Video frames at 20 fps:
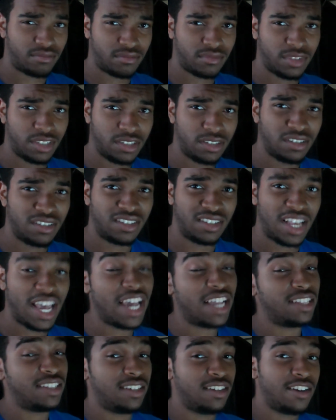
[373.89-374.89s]
There's
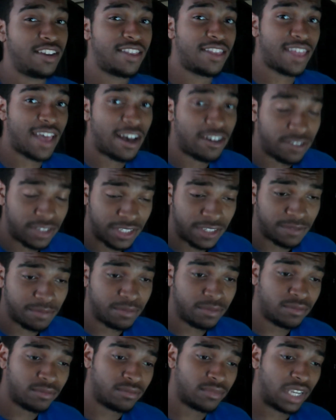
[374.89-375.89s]

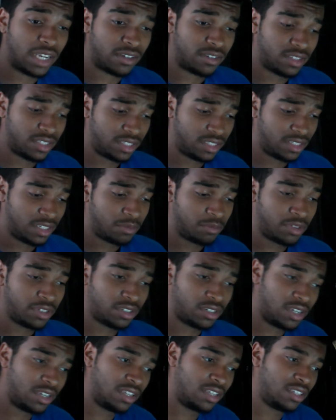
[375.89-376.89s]
18,000. Now, this
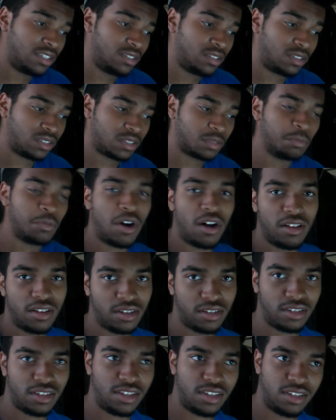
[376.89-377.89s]
number is small
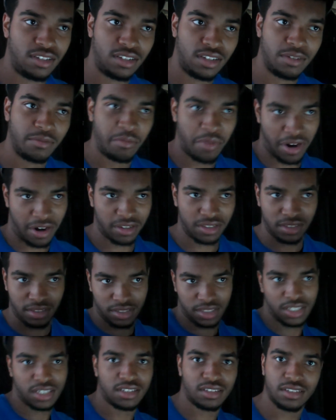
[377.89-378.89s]
in
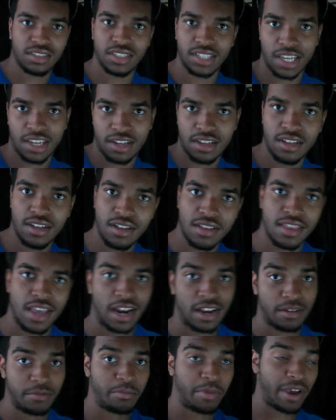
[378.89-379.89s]
comparison to the state
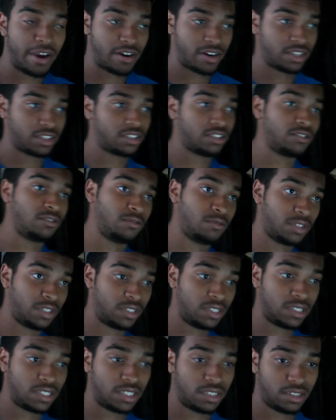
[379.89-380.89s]
that I compared it to,
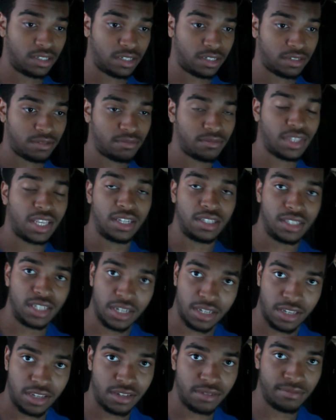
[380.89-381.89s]
which is
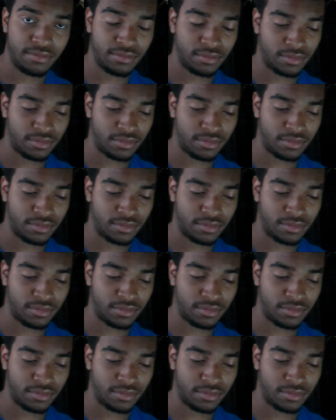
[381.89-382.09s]
Kentucky.